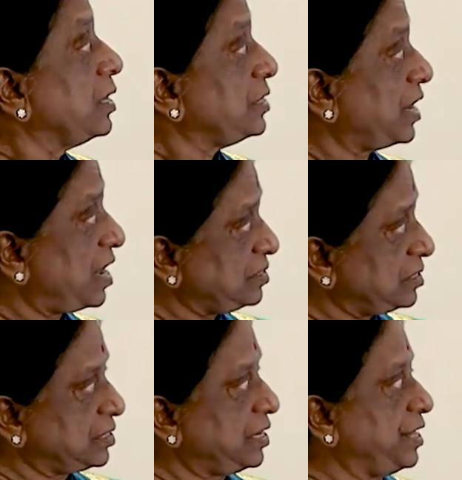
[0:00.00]
There are
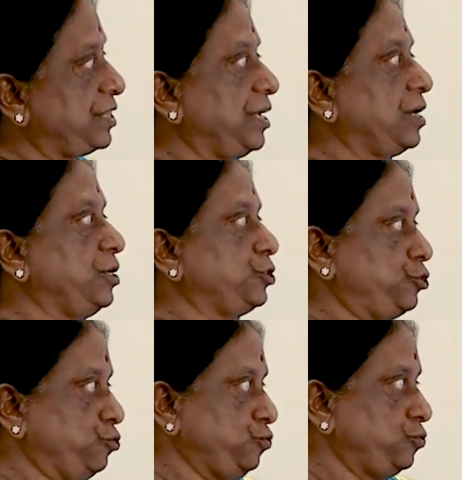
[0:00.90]
certain ethical
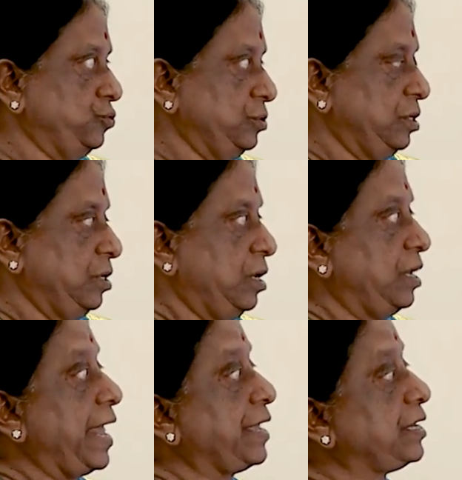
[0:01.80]
issues
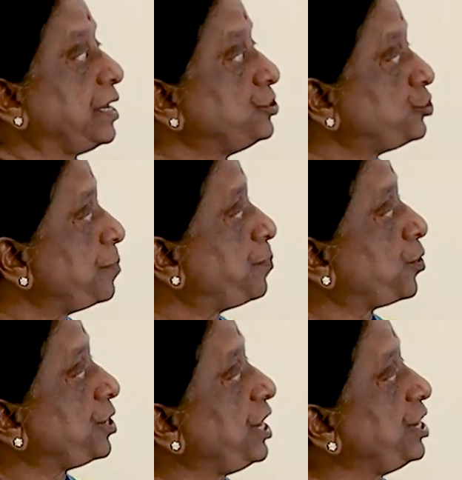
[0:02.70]
like kinship
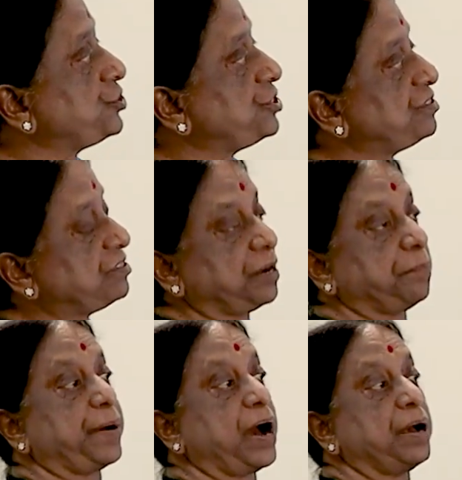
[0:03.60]
or relations
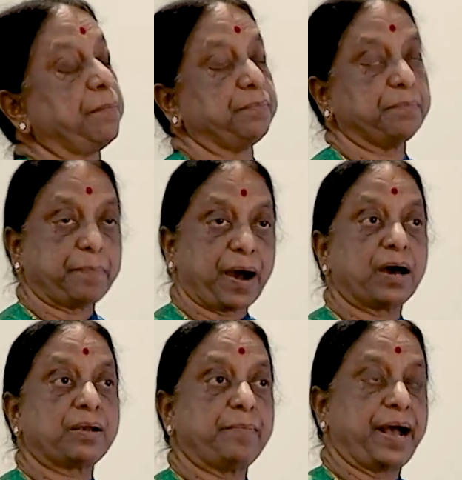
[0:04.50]
that
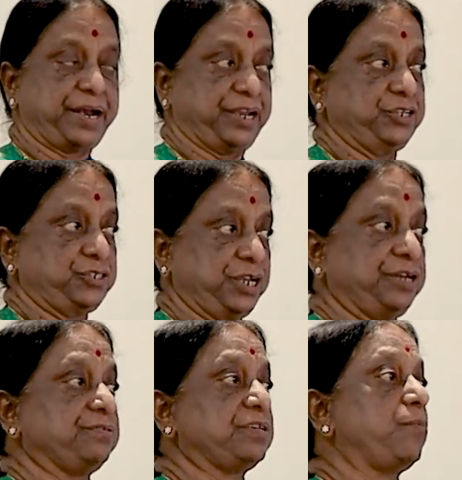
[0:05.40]
bar marriage.
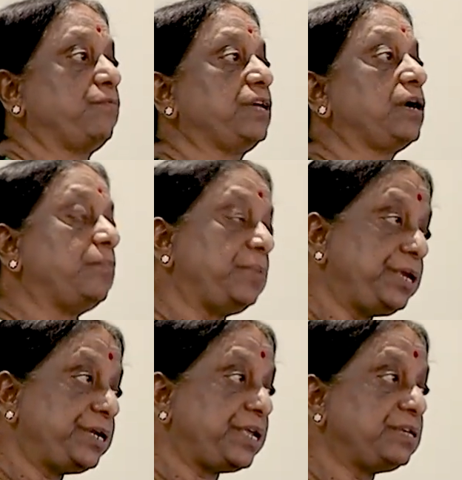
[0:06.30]
In some of the
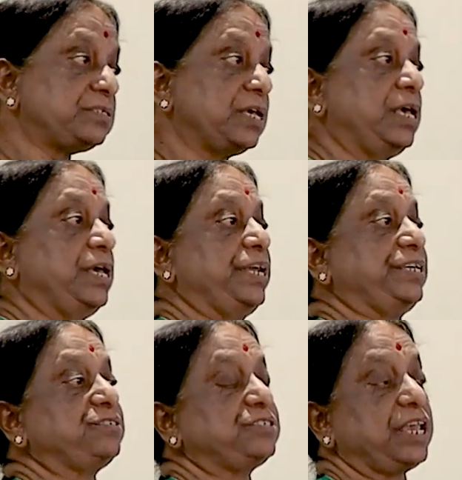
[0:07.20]
communities,
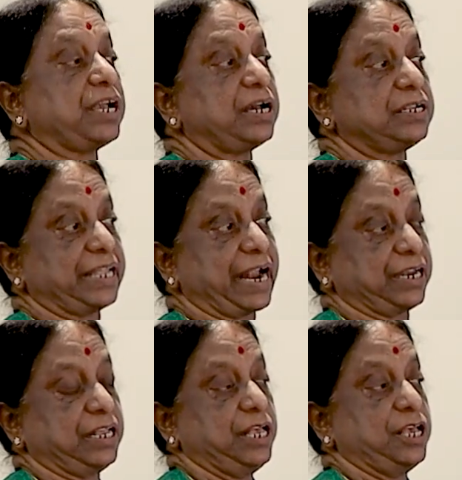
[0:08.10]
it is taken
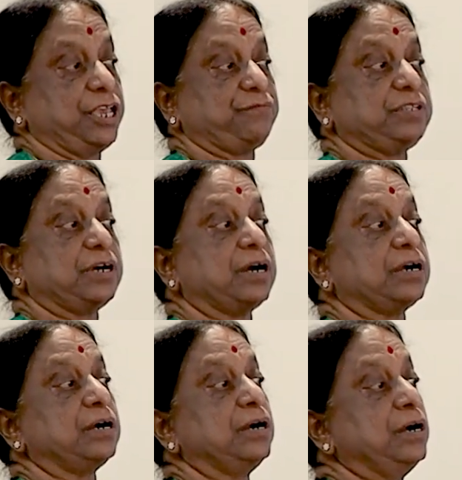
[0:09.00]
that if
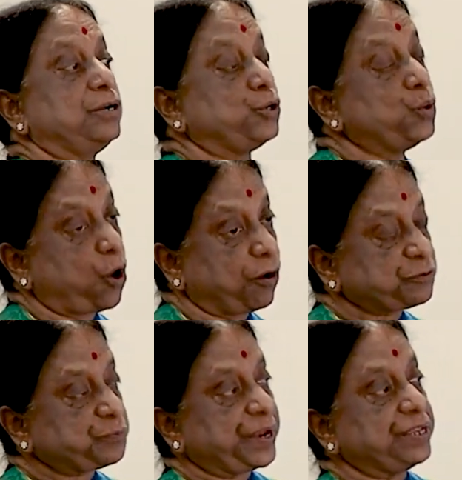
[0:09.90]
the 2
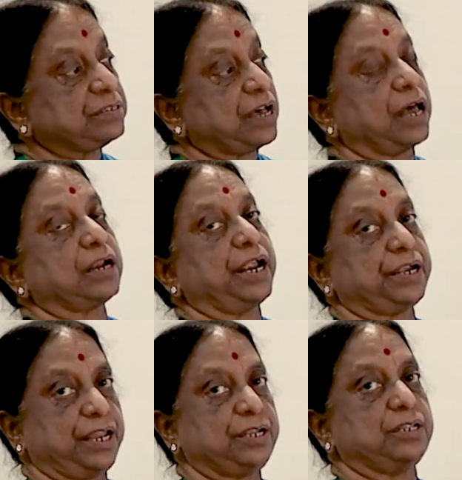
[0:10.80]
offsprings are
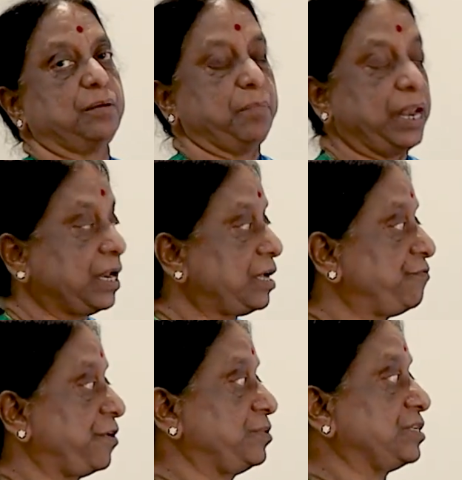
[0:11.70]
getting the milk
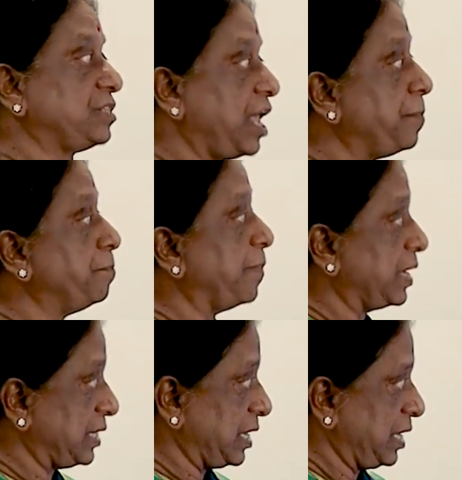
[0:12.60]
from the same
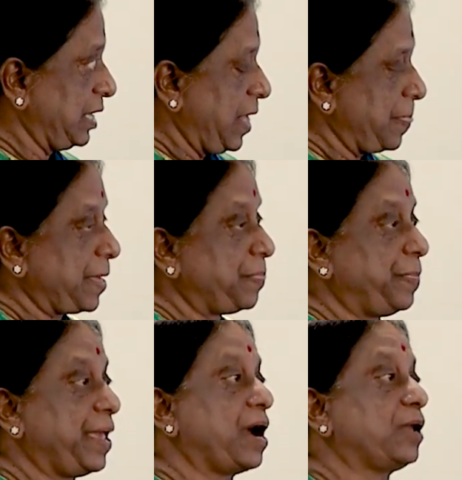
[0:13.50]
mother, then
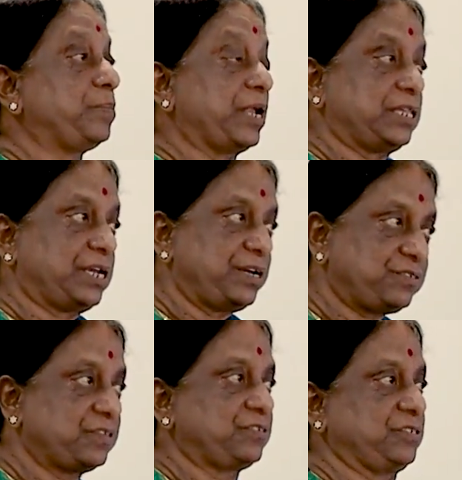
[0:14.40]
they are brother and
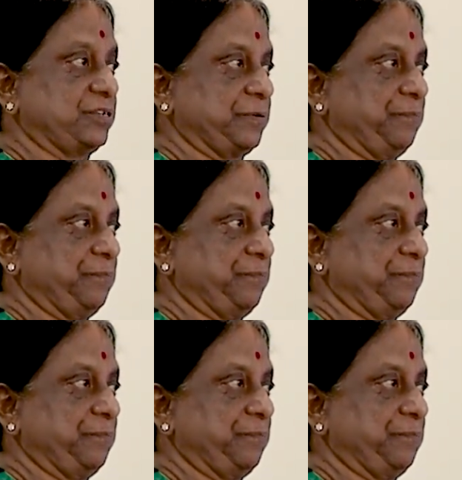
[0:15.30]
sister.